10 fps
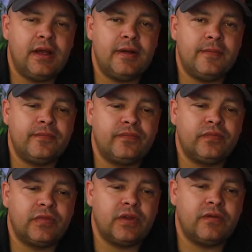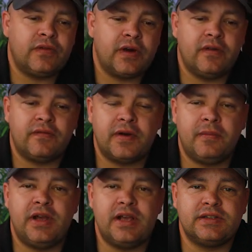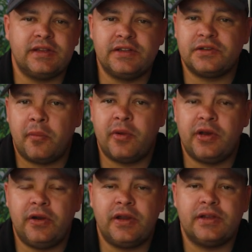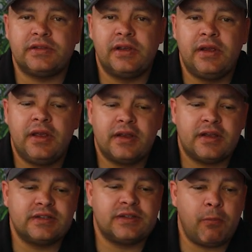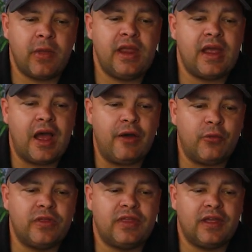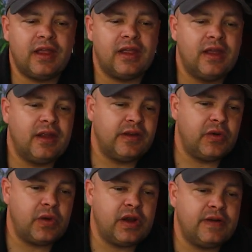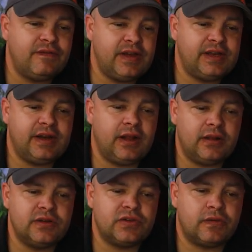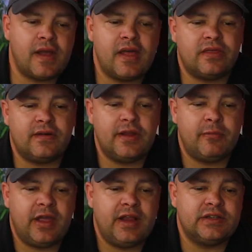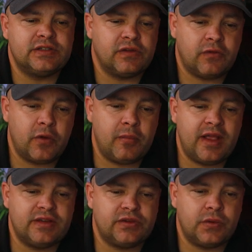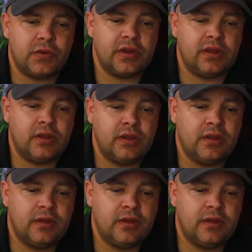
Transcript: um, from, from us in these opportunities? Because to me, I would think two hundred fifty dollars to write thirty pages of romance story